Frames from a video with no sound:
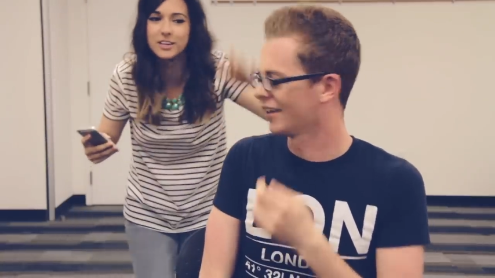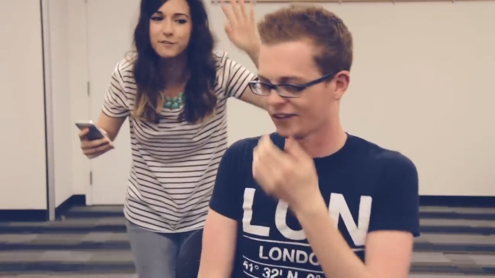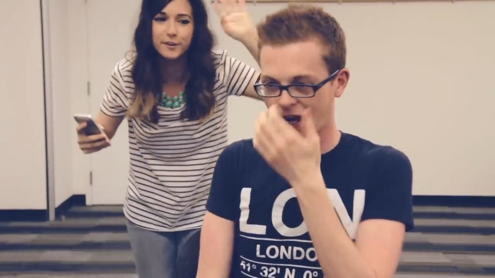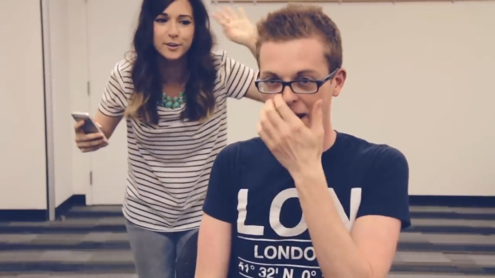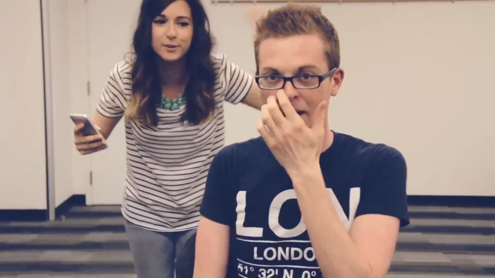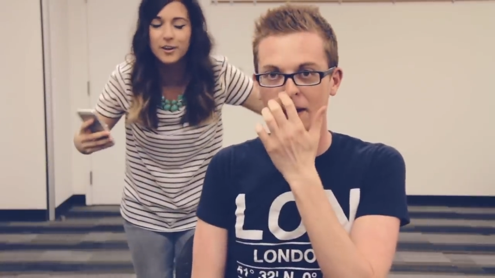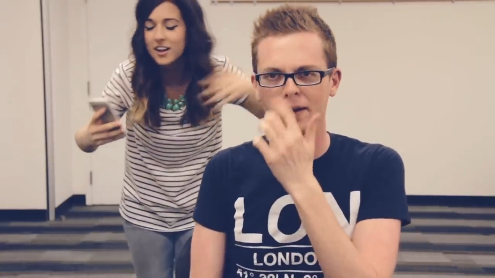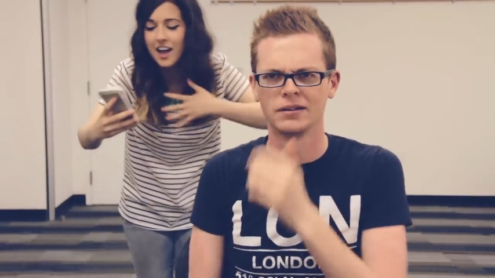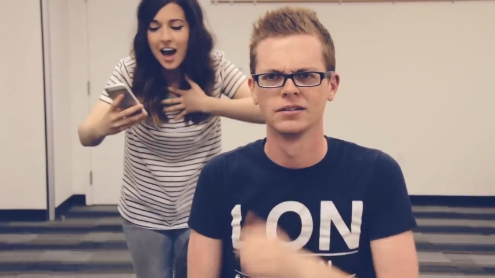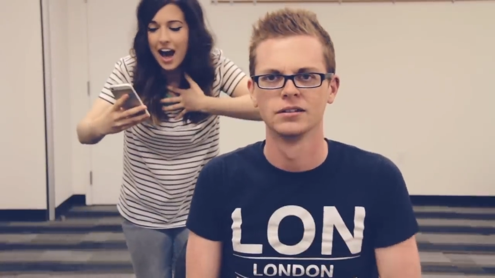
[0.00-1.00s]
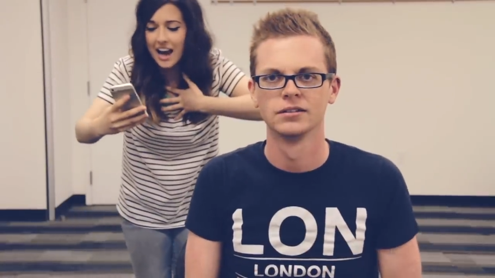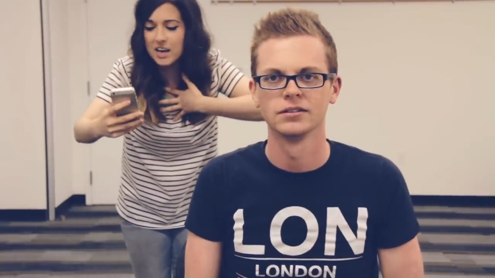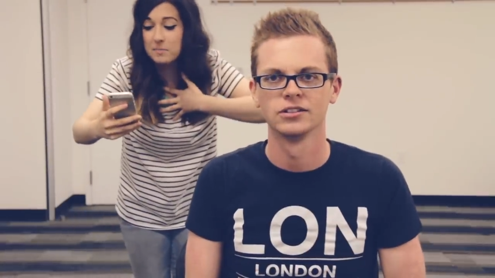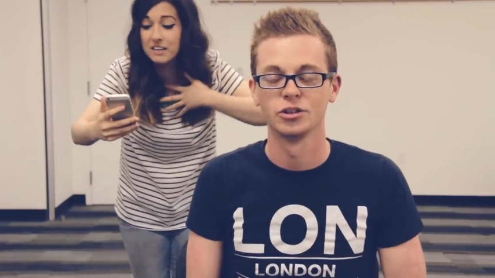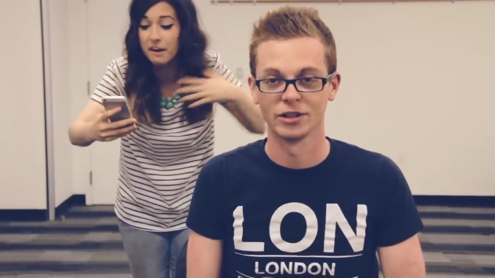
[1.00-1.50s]
Speaker 1: looking okay. for you. I
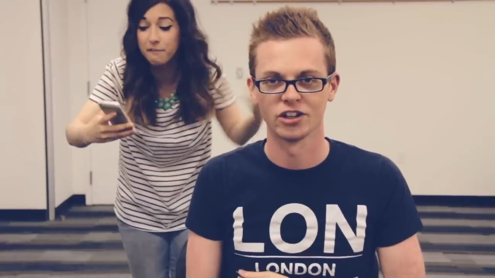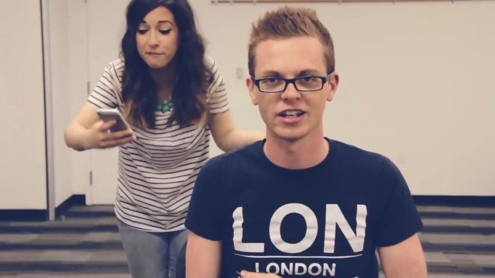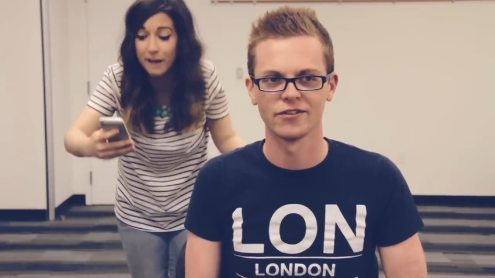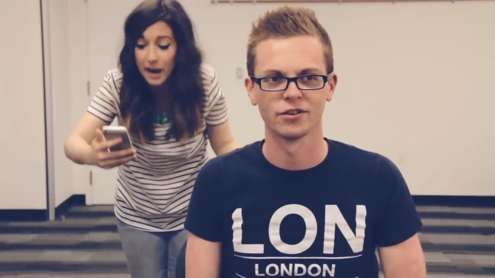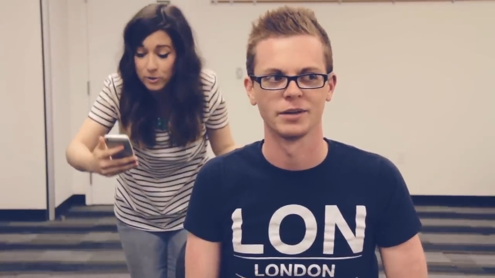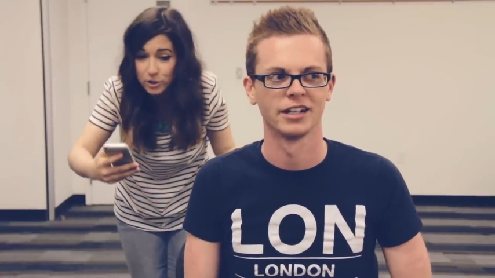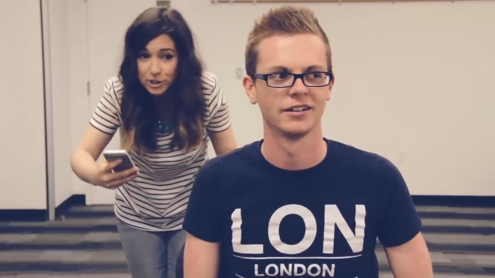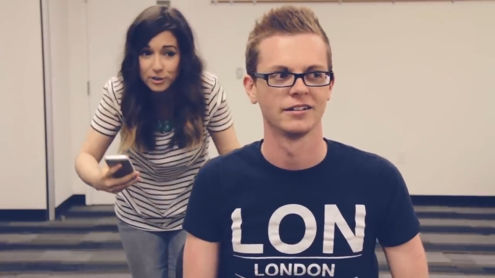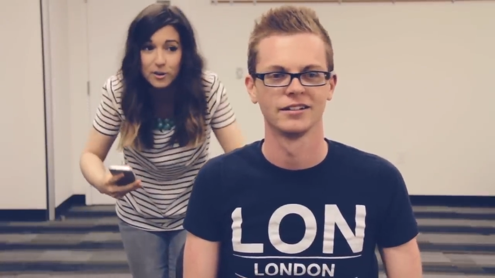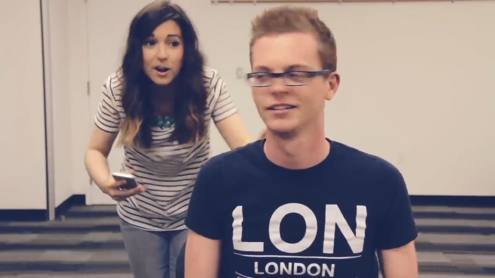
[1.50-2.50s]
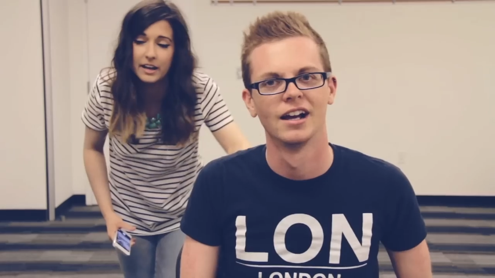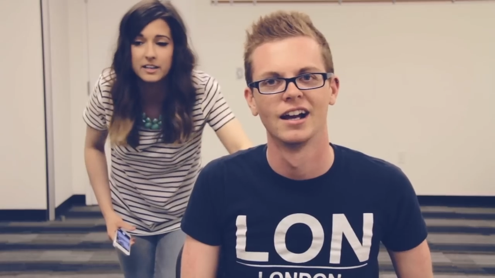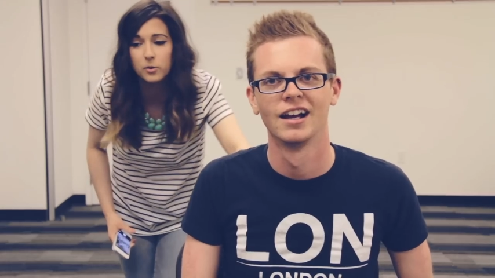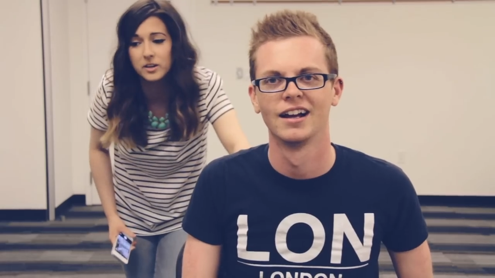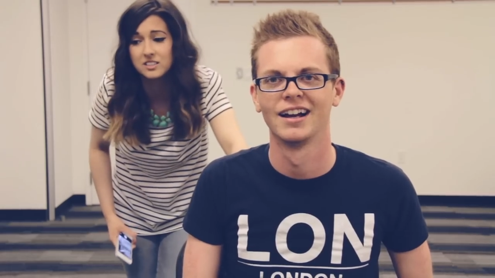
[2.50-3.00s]
can't believe you I looking found for me. you.
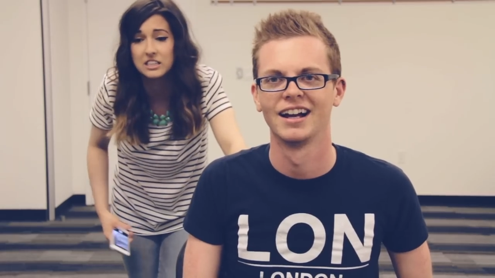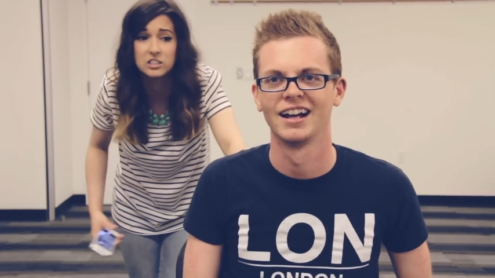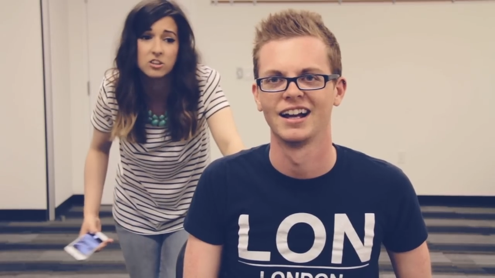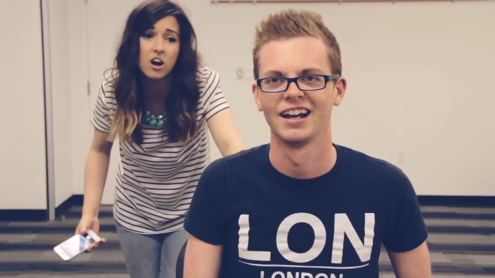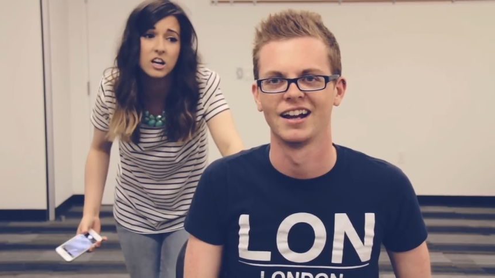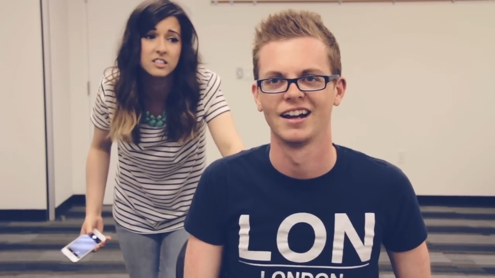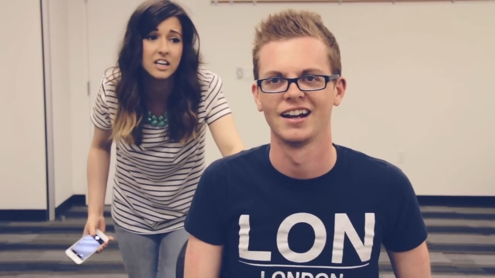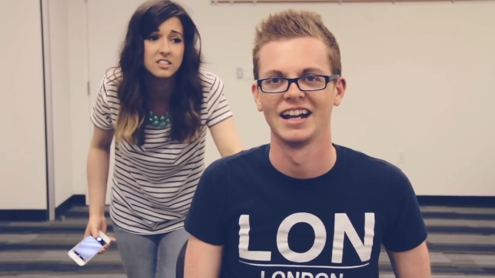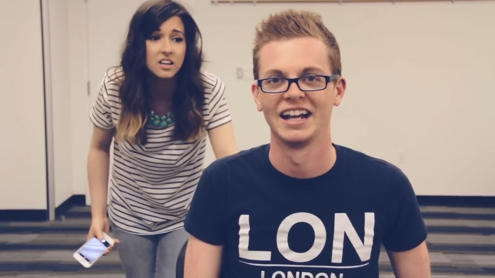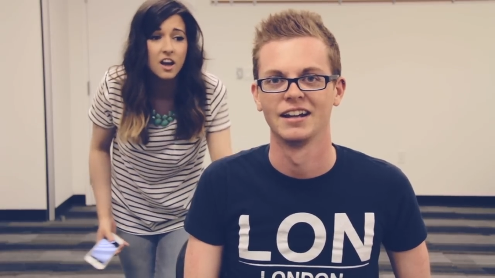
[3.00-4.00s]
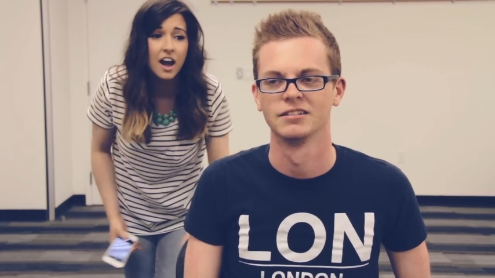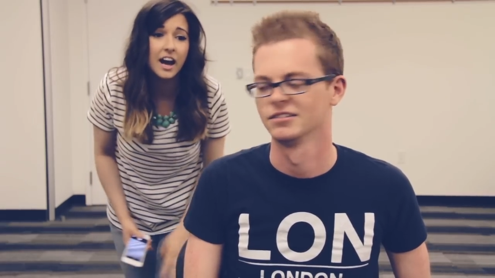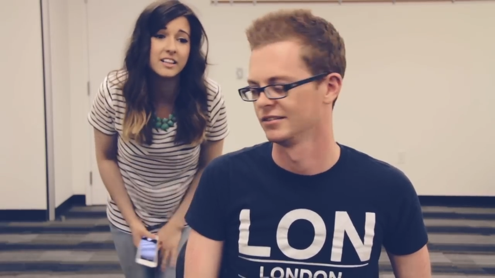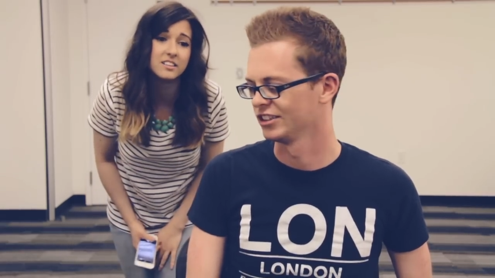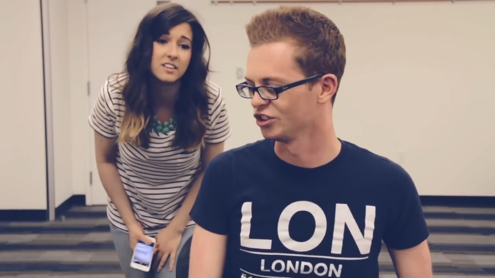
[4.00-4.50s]
I don't want to say stalk because that's
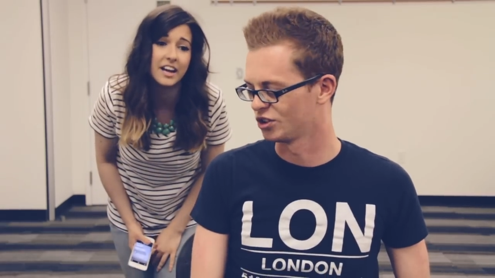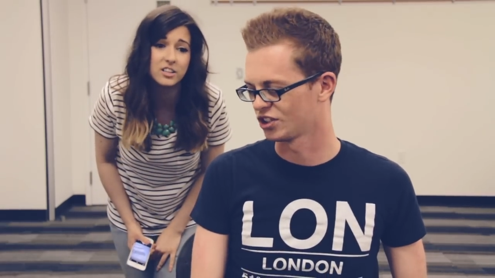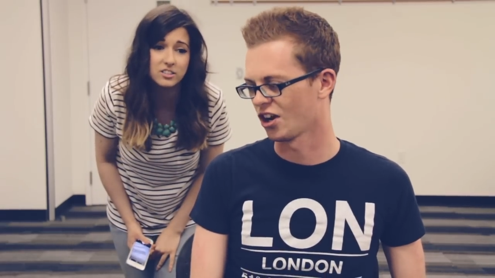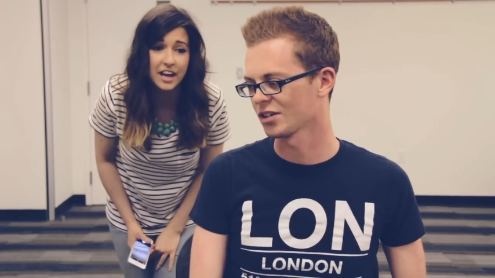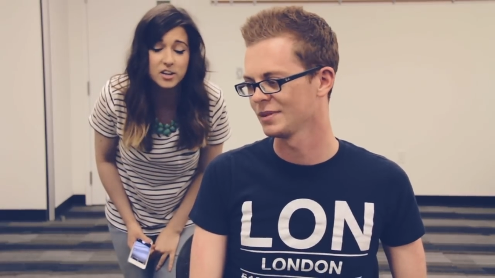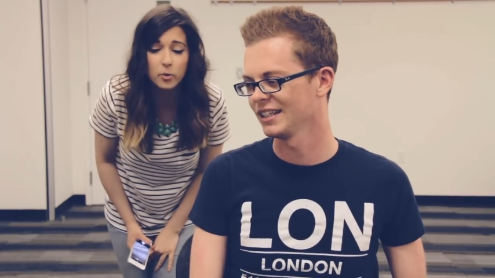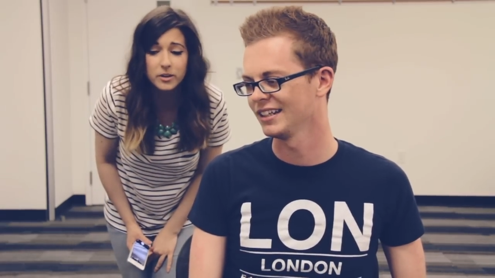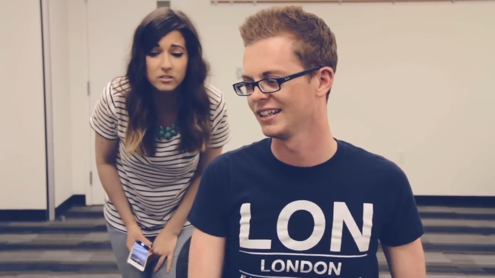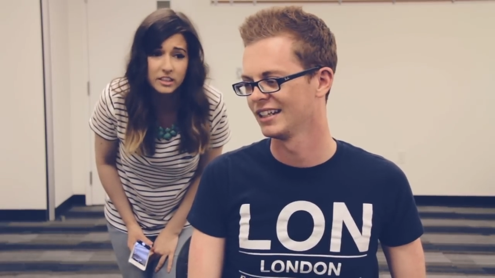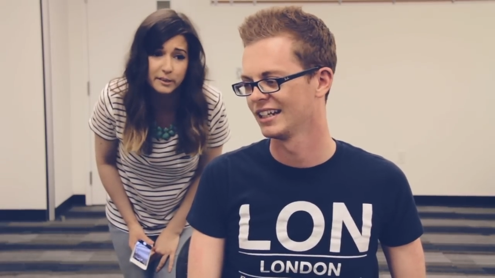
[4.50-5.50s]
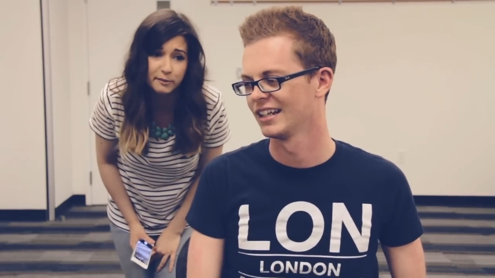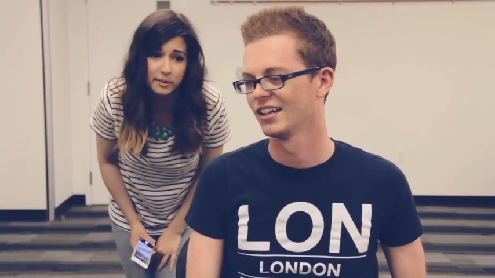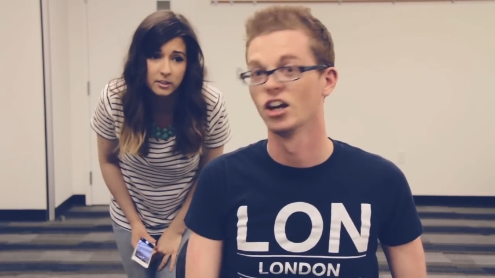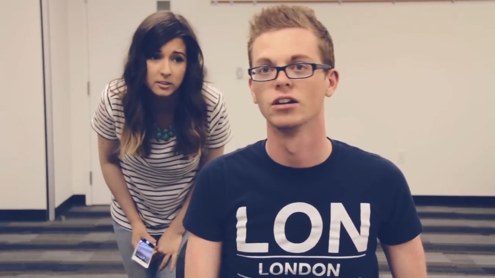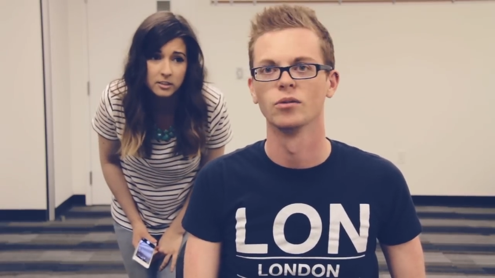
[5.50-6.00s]
I didn't. You I, just, I know where you live.
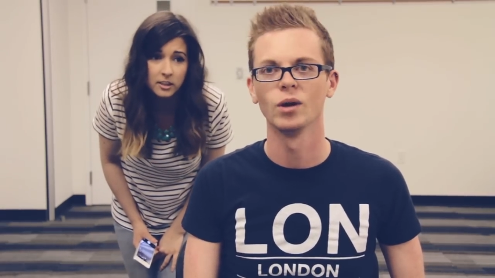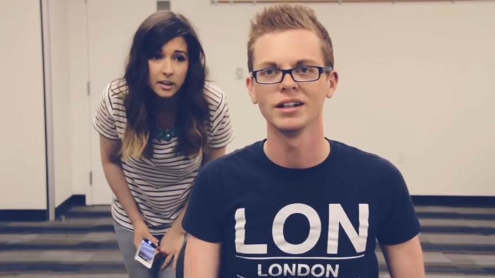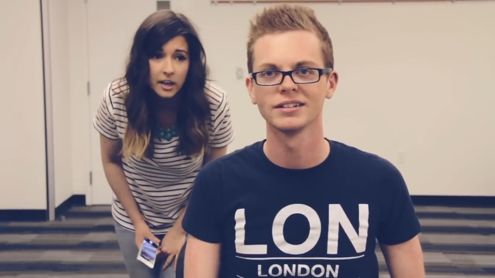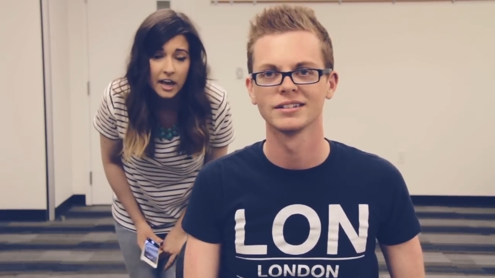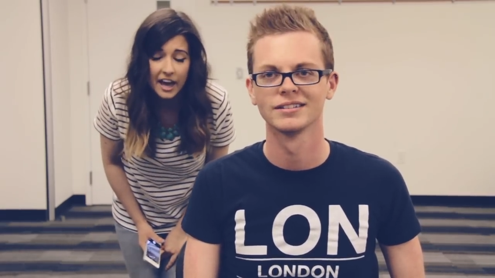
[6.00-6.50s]
What?